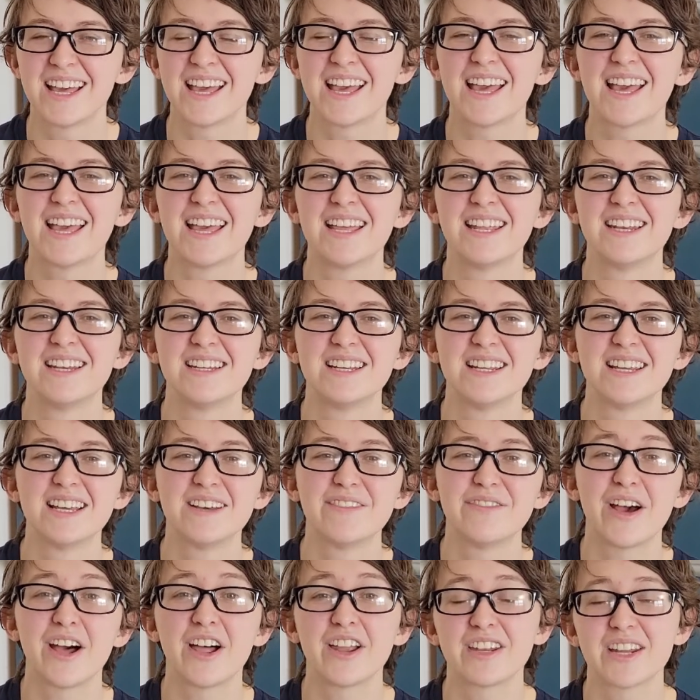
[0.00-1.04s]
and
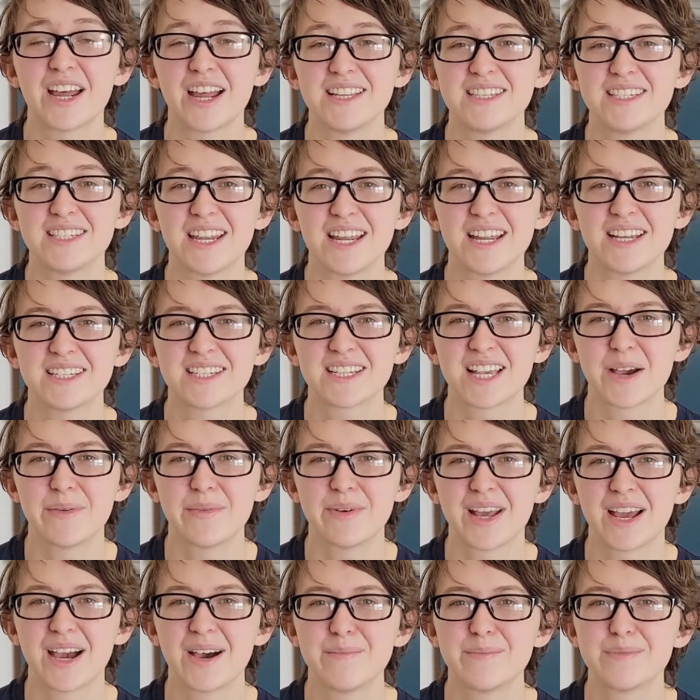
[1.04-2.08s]
Valentine's Day is
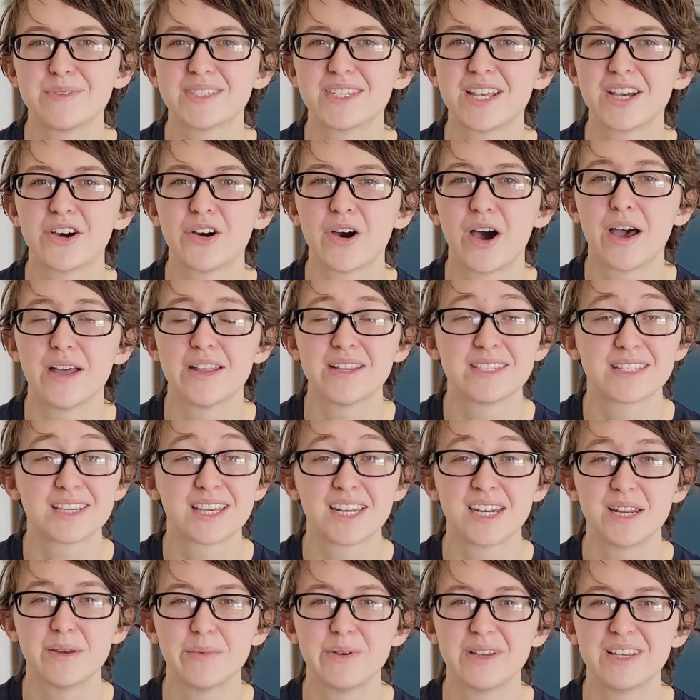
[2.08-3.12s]
coming up, so it's
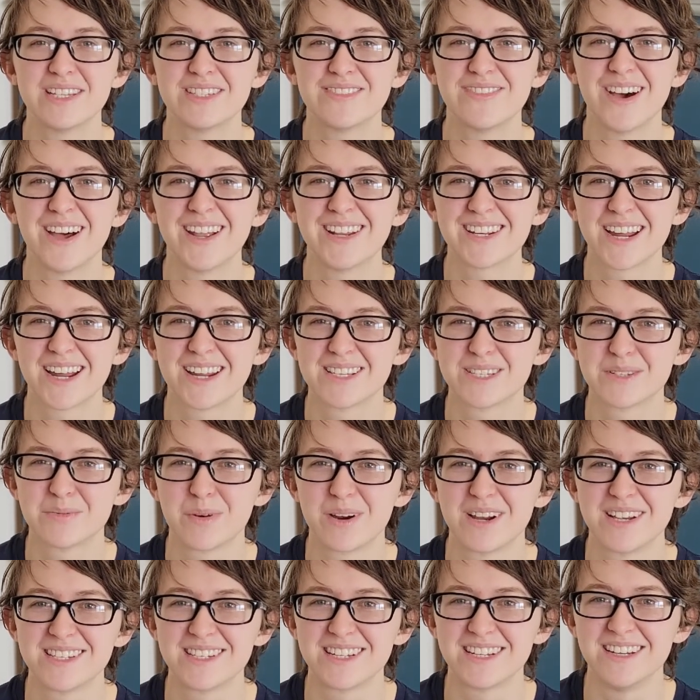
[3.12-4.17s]
gonna be his Valentine's
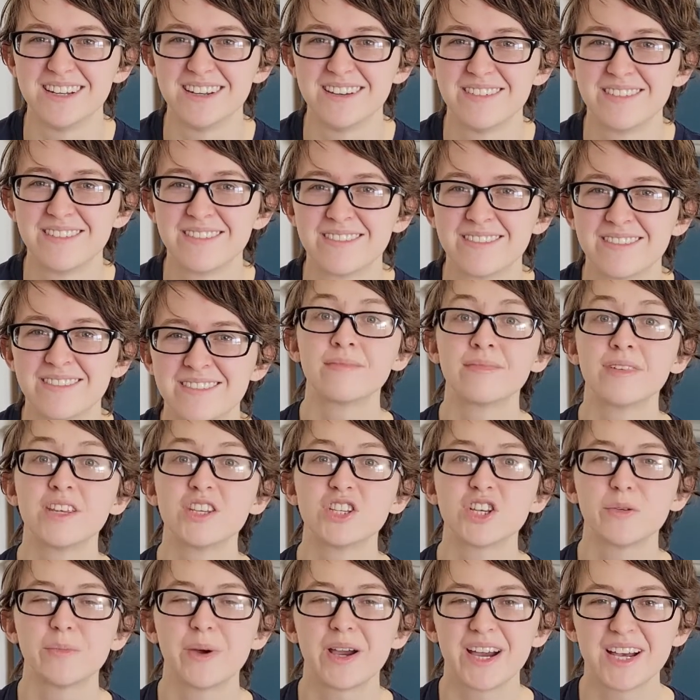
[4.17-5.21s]
present.
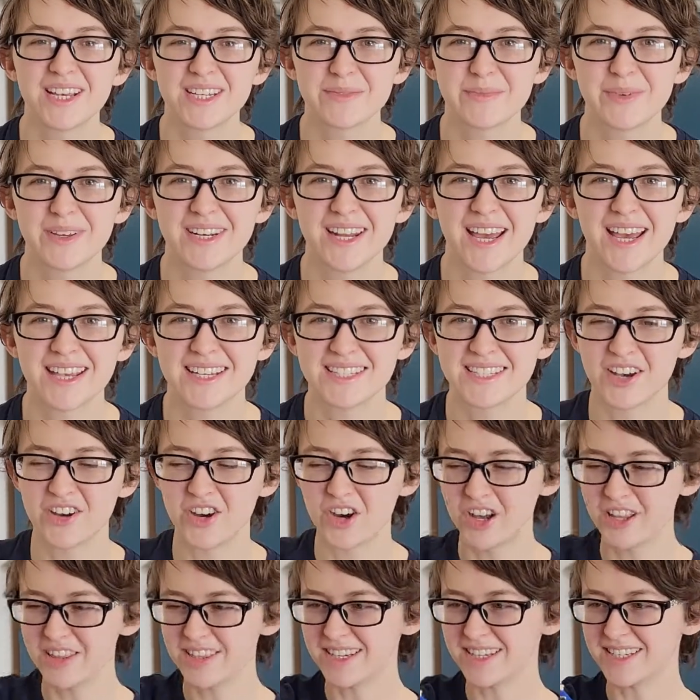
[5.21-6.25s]
So my husband has
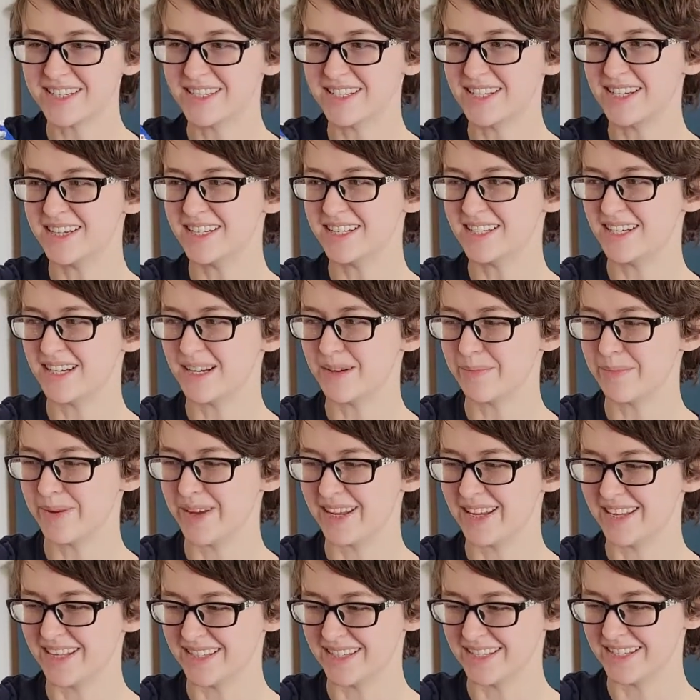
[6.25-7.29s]
all these Disney
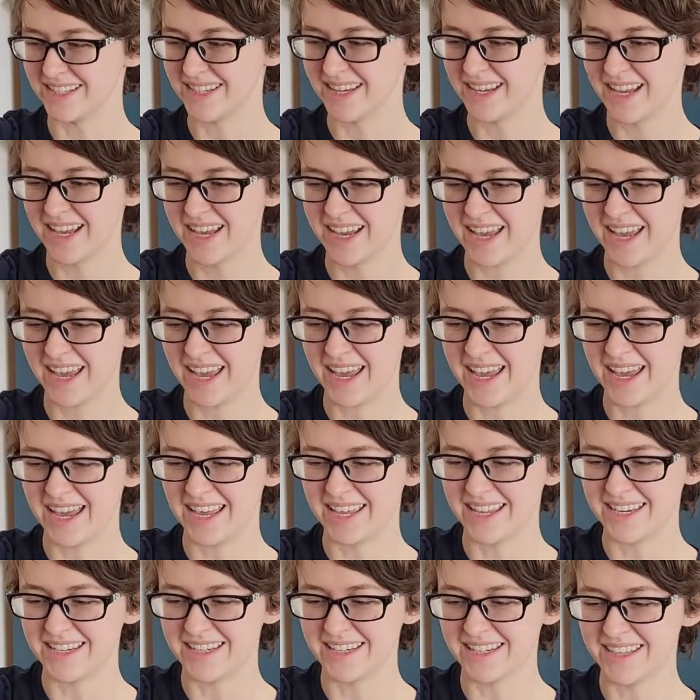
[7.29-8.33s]
pins,
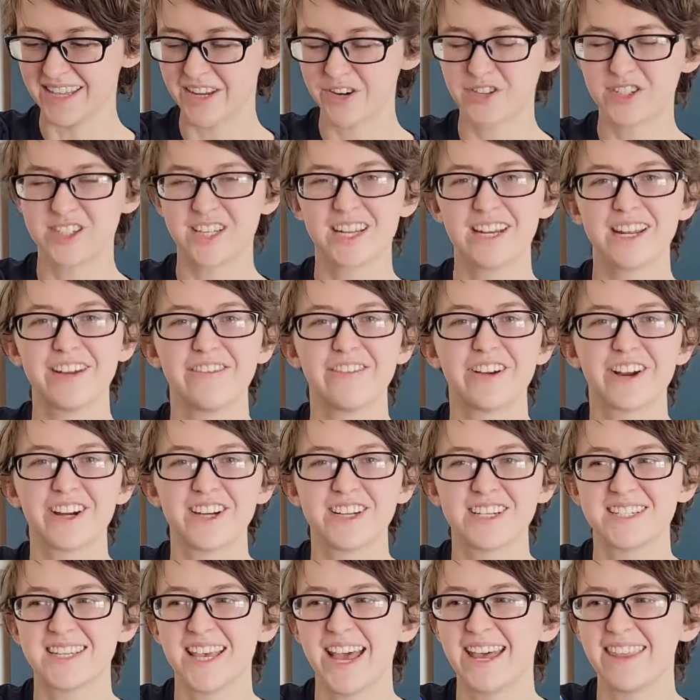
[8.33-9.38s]
and they're sitting very
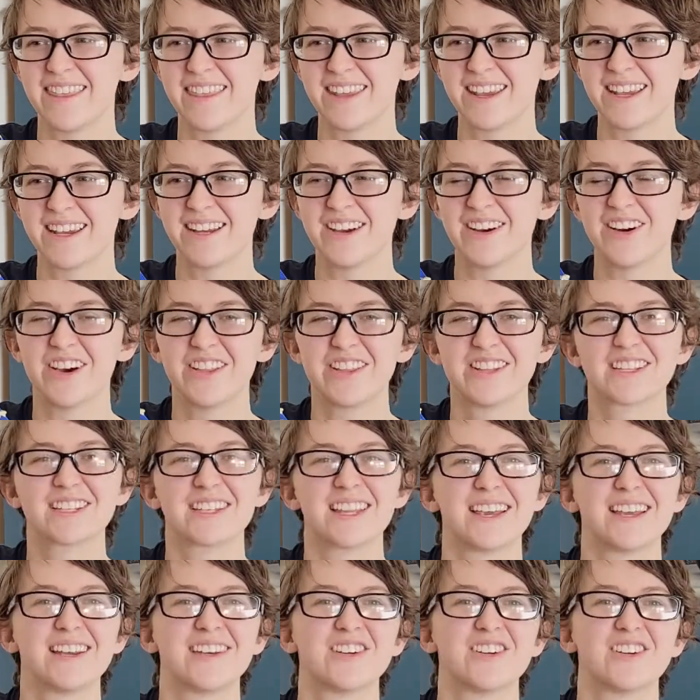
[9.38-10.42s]
sadly on this
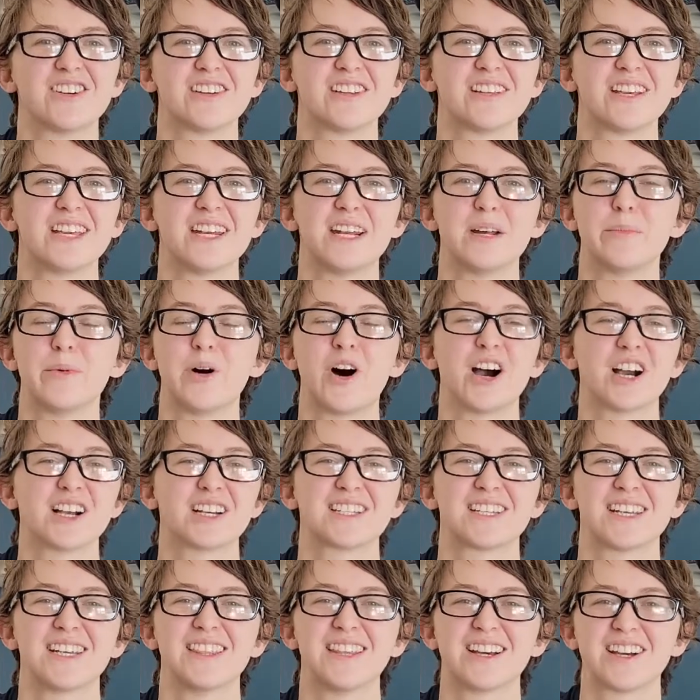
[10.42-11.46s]
lanyard in a
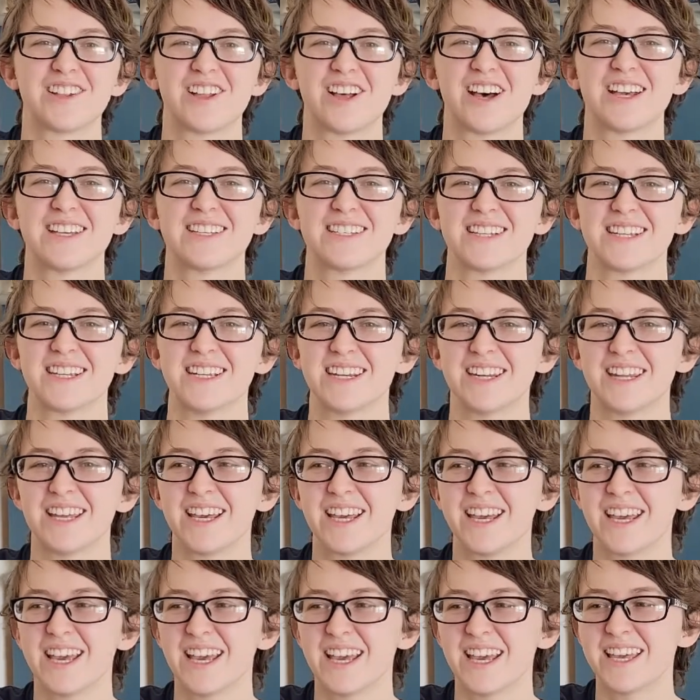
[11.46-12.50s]
box in the closet,
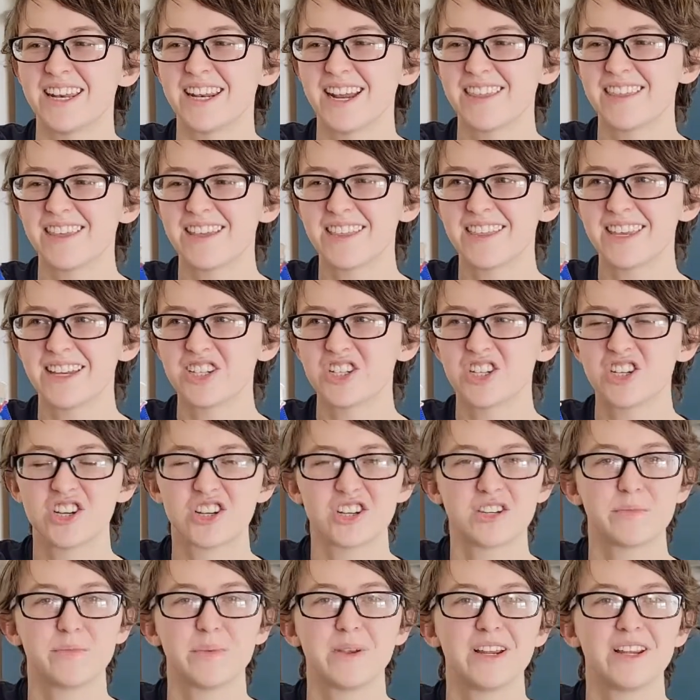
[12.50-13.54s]
and I think they should
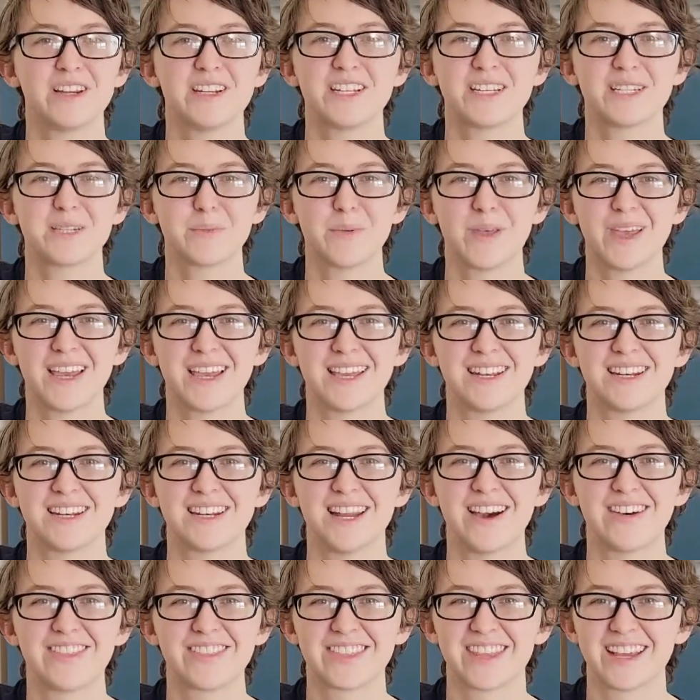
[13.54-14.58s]
just be displayed and
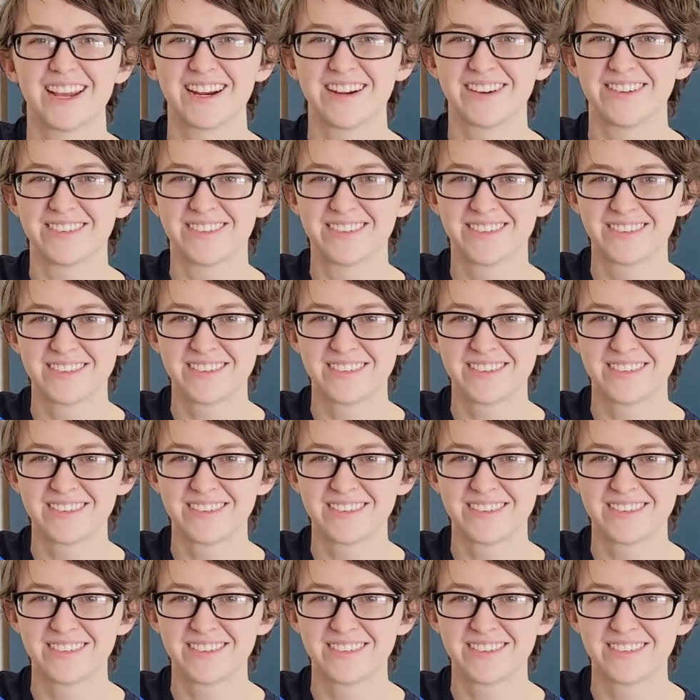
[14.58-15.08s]
out there.